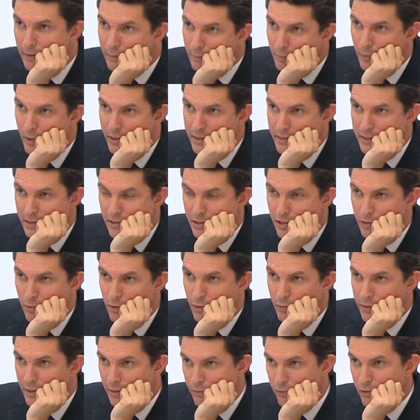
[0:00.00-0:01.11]
My
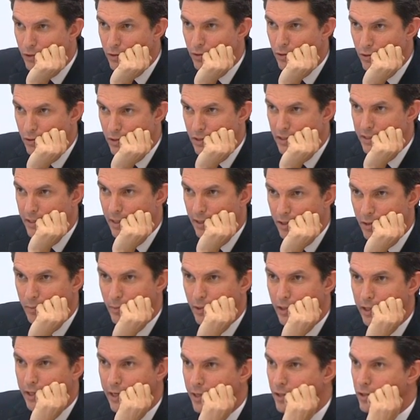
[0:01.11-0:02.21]
six-year-old nephew uses
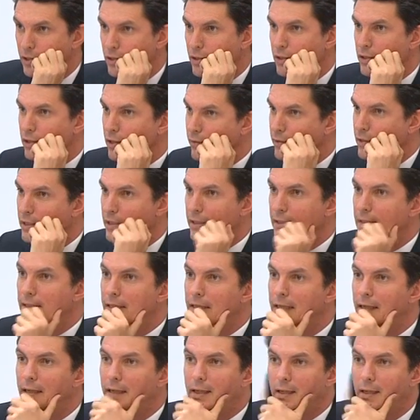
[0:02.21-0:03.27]
telecommunications services.